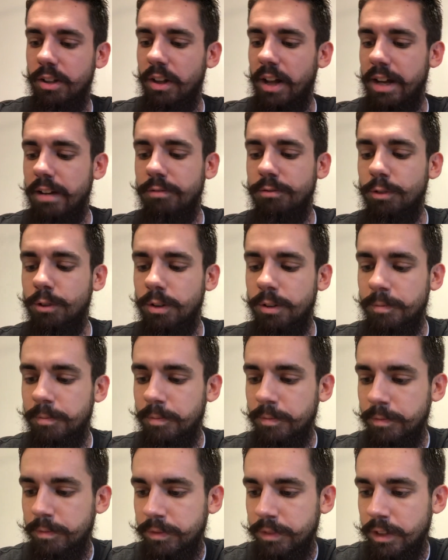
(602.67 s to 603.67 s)
Delightful.
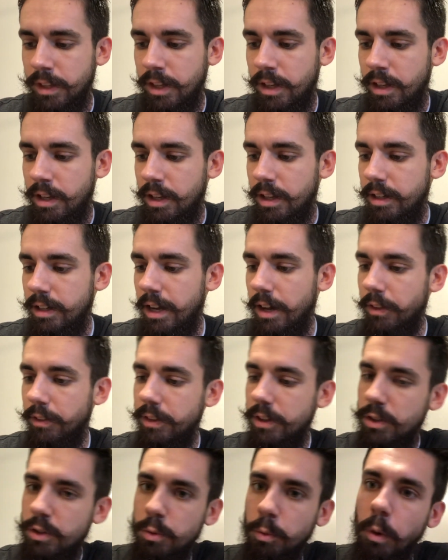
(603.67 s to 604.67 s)
Now
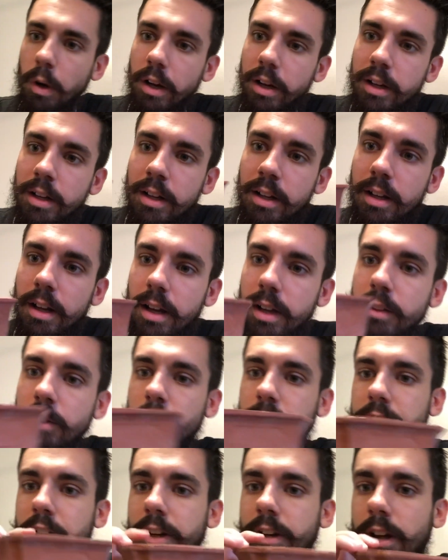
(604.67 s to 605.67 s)
this one, a
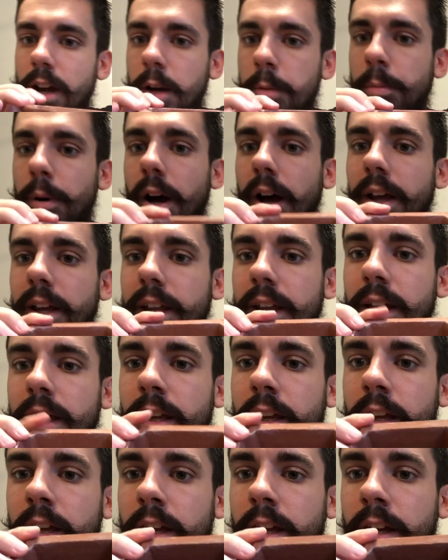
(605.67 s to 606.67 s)
little terracotta pot.
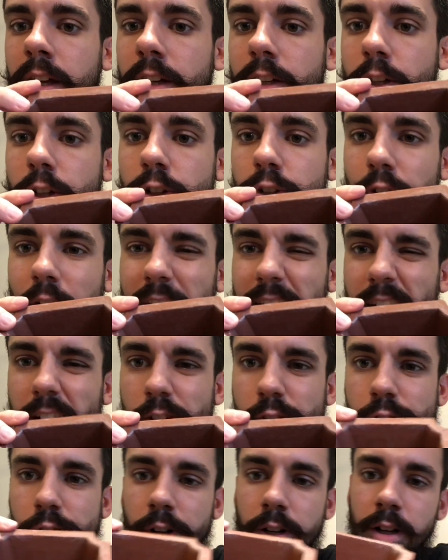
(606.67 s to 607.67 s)
Good
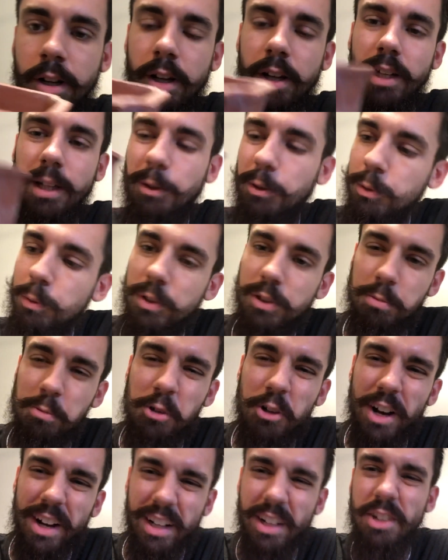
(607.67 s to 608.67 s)
drainage. You always want some
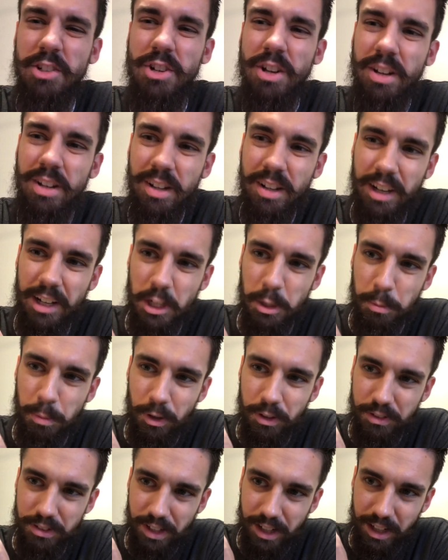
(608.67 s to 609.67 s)
drainage in your
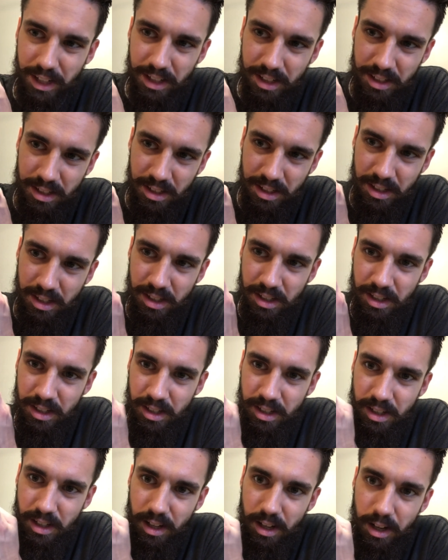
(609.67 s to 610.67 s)
bonsai
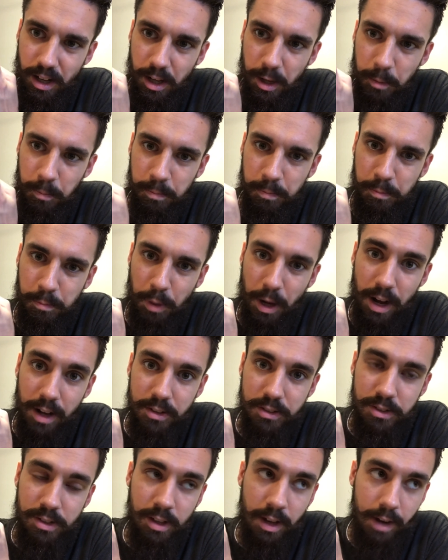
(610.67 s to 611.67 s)

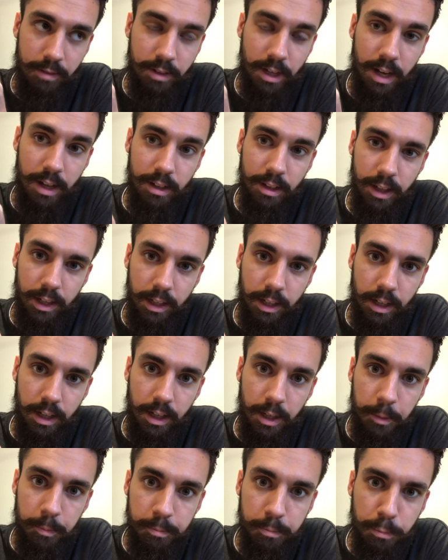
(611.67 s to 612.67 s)
pots. I've got like
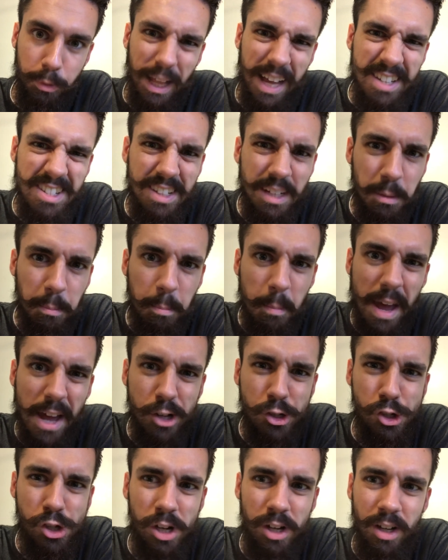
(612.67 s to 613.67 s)
a plastic
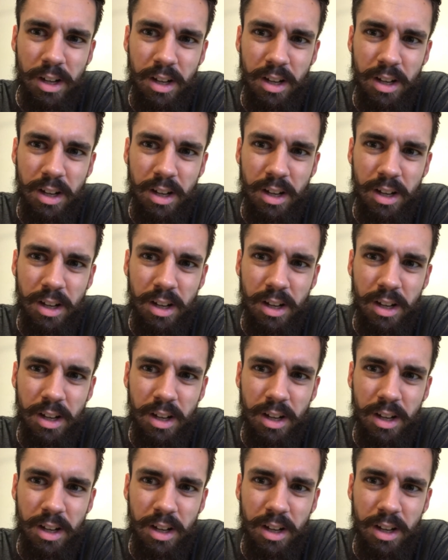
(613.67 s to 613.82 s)
mesh,